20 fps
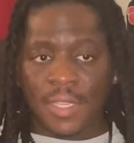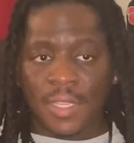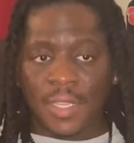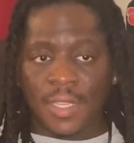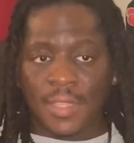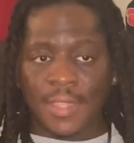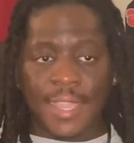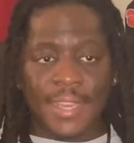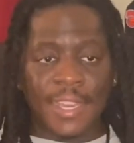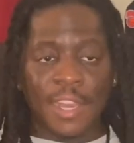
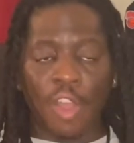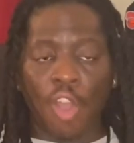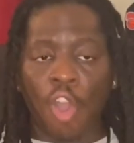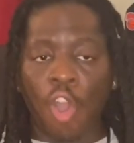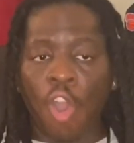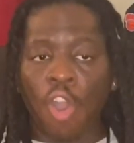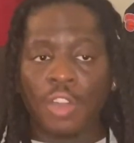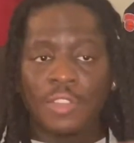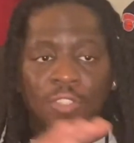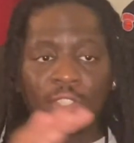They did
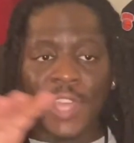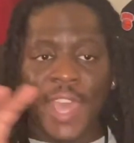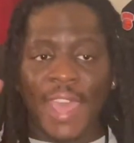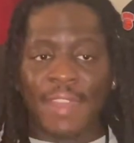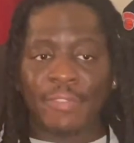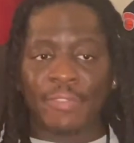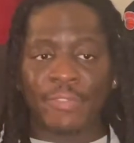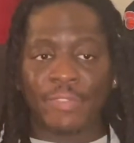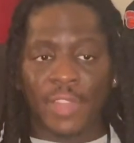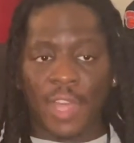all of that
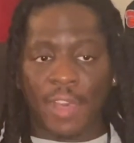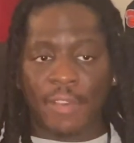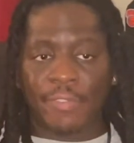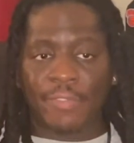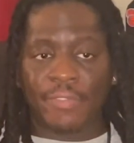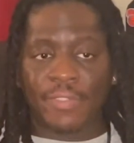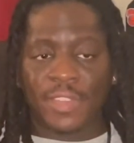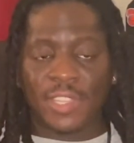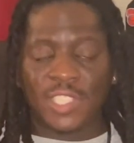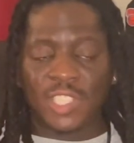fluff
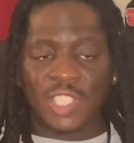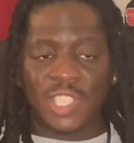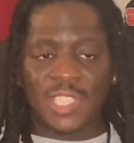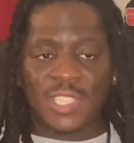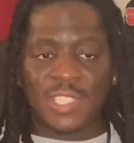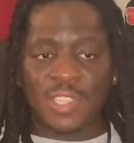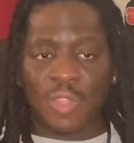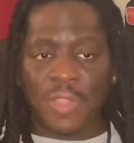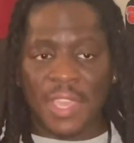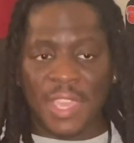just
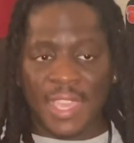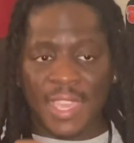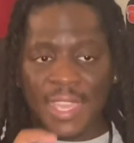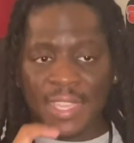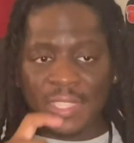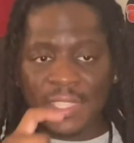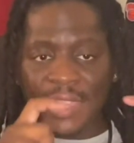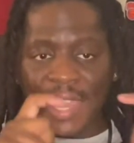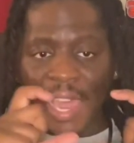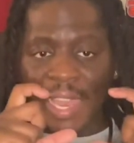so they can get
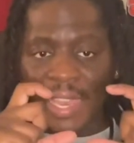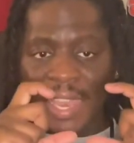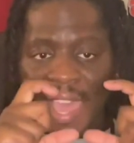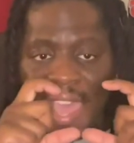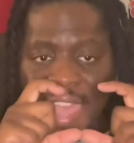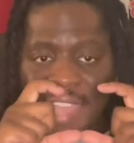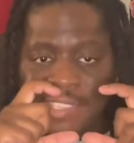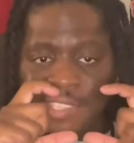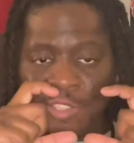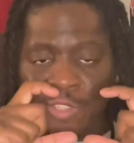to that
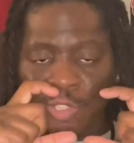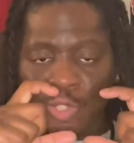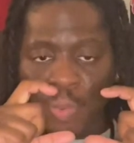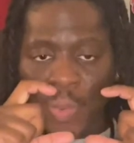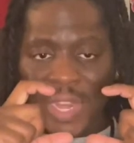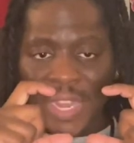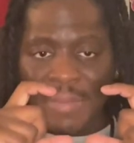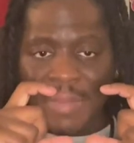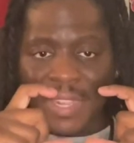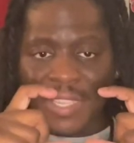last little
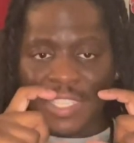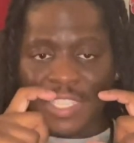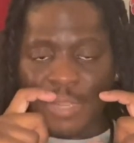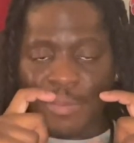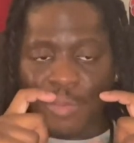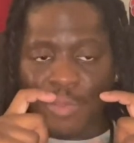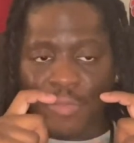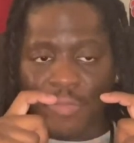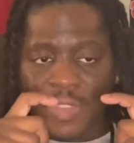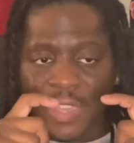20 minutes of the
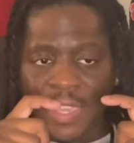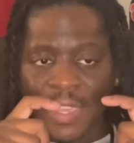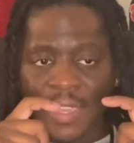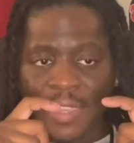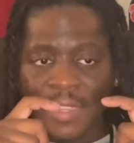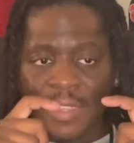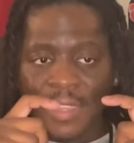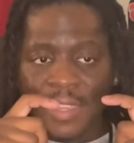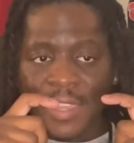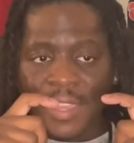movie,
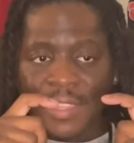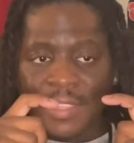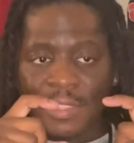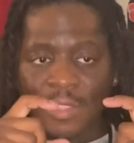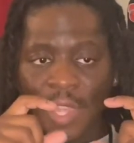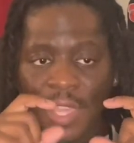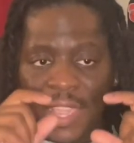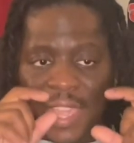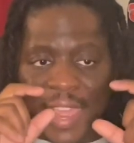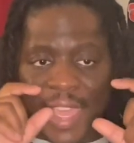so
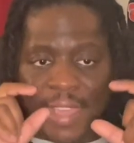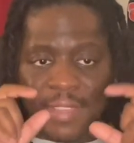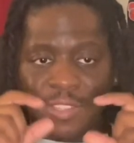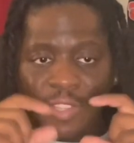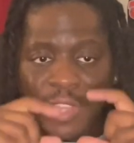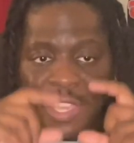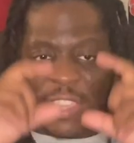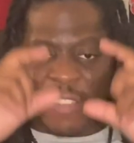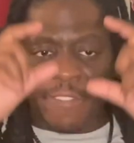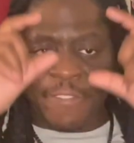they
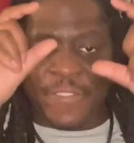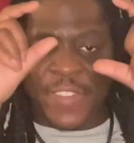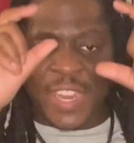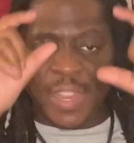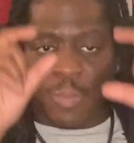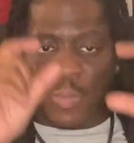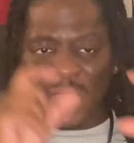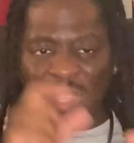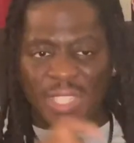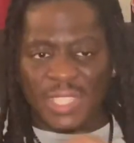can fit it
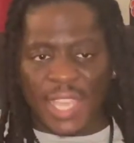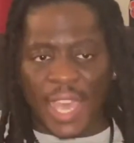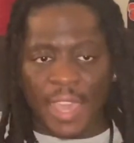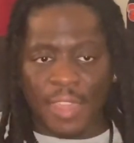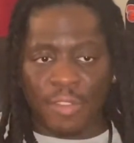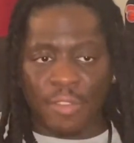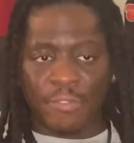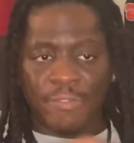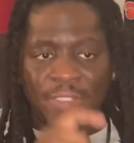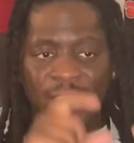with the
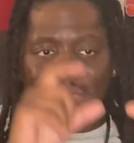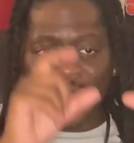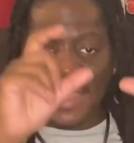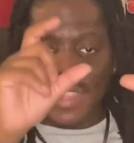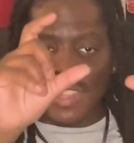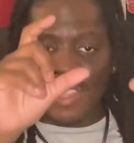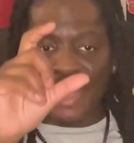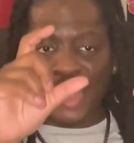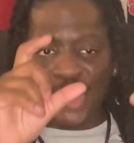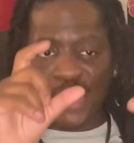title, fit
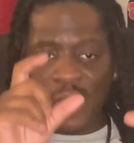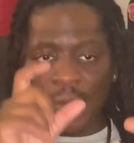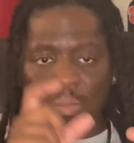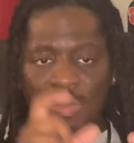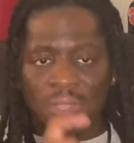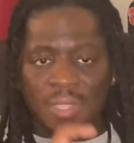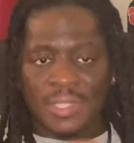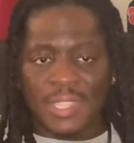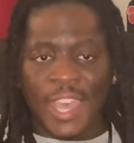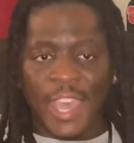the script with
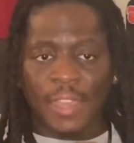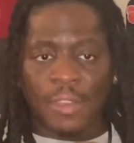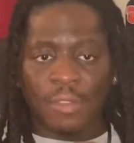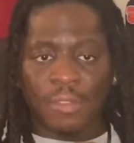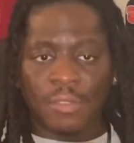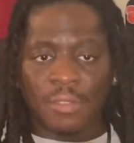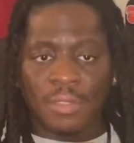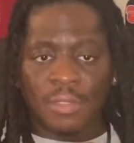the title.